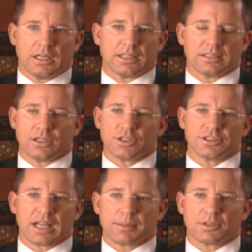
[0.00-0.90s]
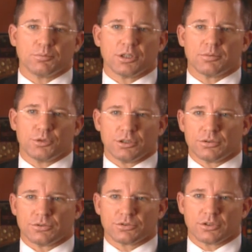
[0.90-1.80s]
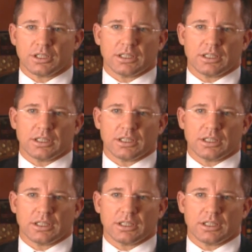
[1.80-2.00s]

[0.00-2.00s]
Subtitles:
A Terry stop can be abused.